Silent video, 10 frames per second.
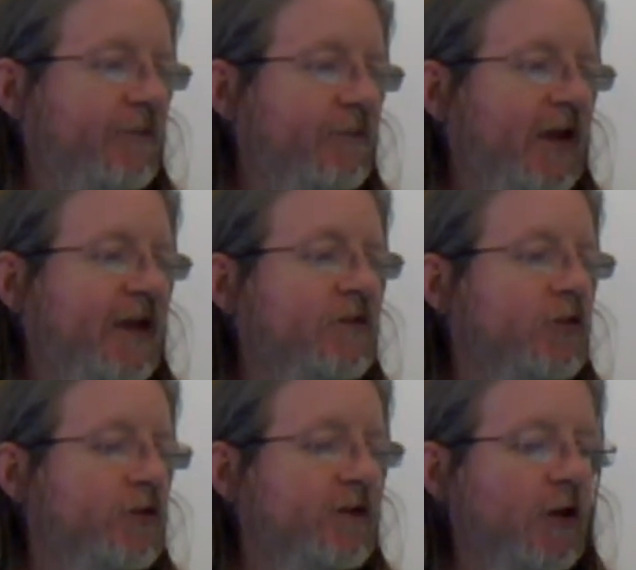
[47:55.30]

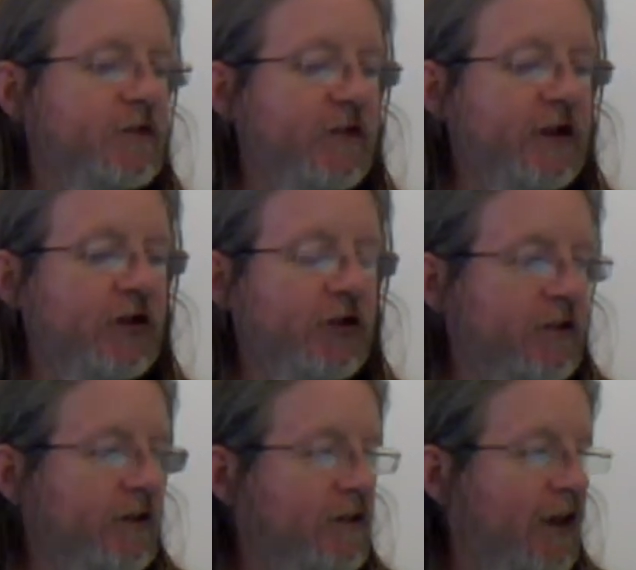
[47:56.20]
enter the
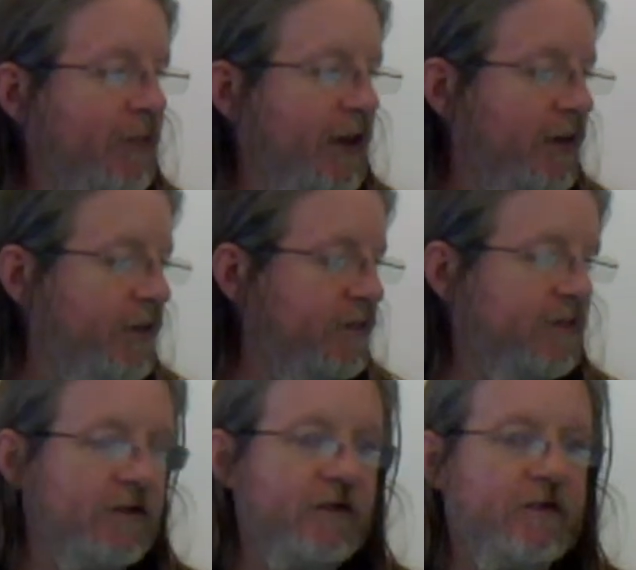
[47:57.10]
observation that they made
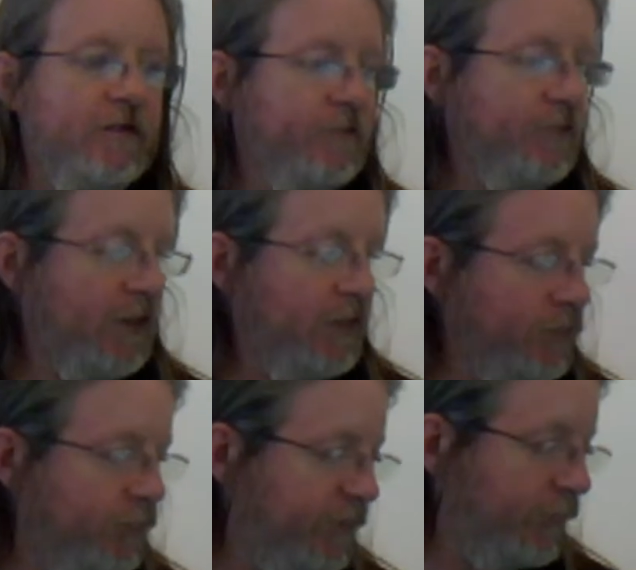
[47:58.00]

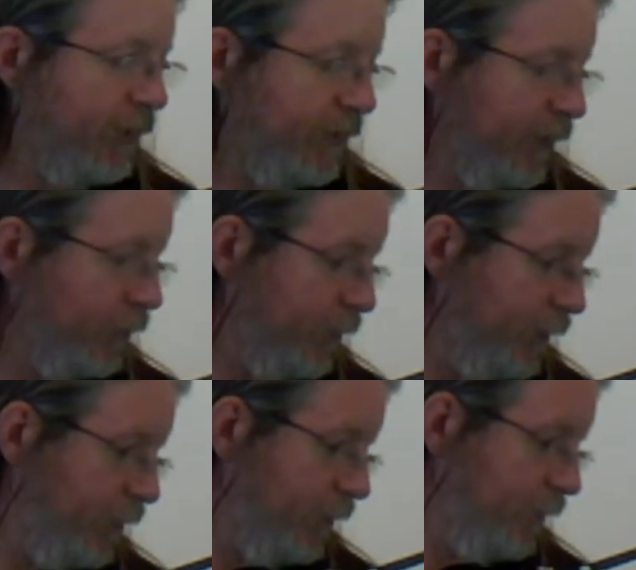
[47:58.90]
into a screen.
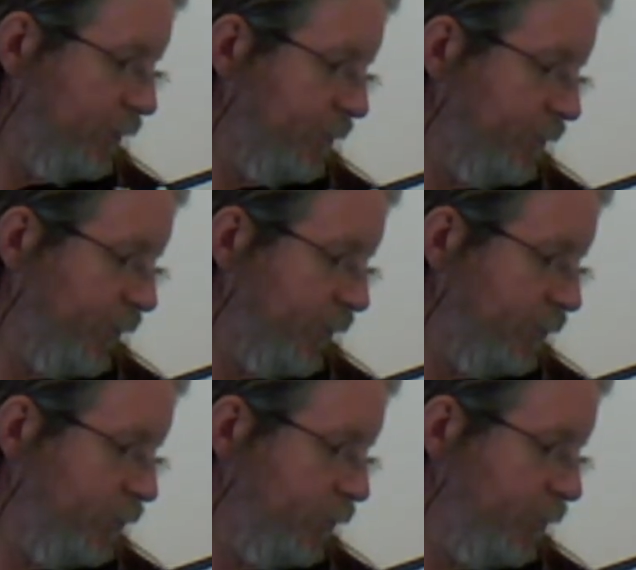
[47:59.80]
Actually,
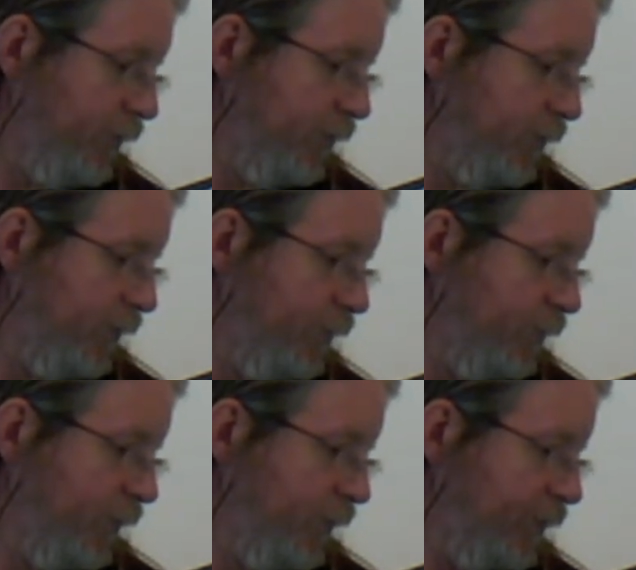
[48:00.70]
would be kind
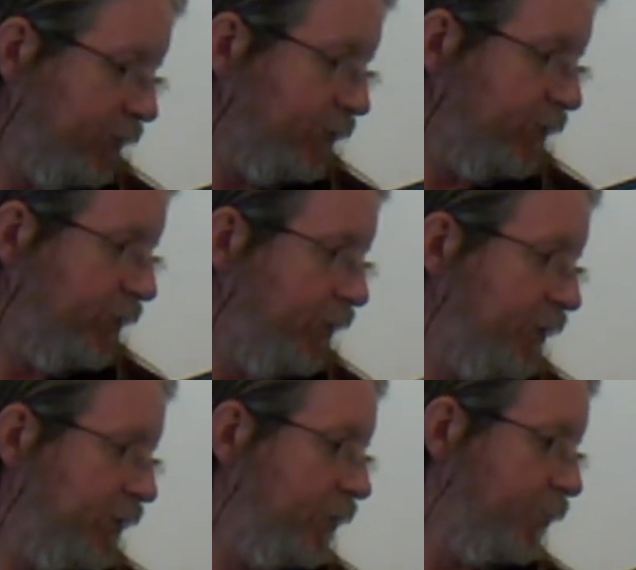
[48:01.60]
of nice to see again that